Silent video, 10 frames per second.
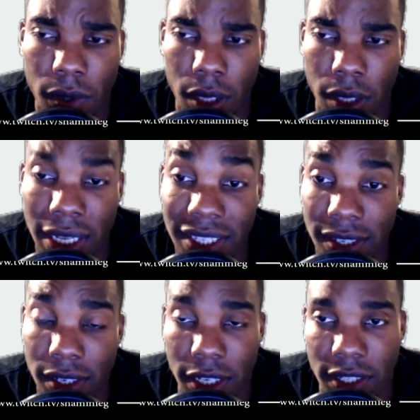
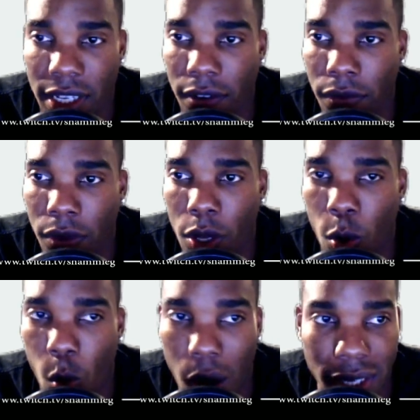listen instead of
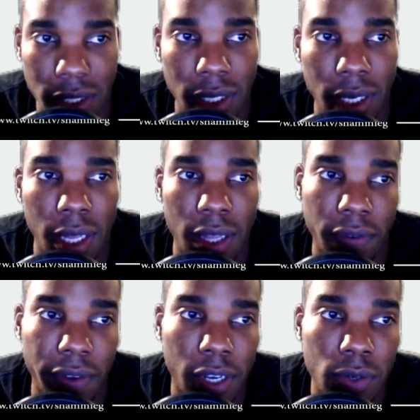watch the
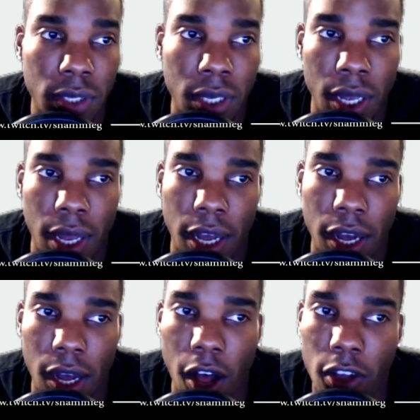videos.
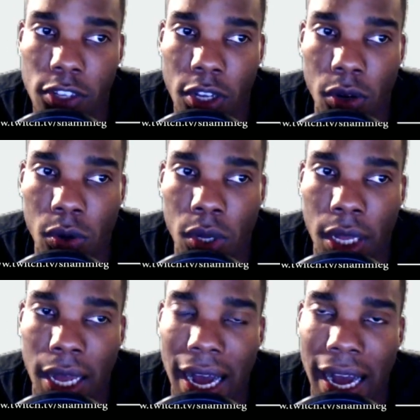Also, I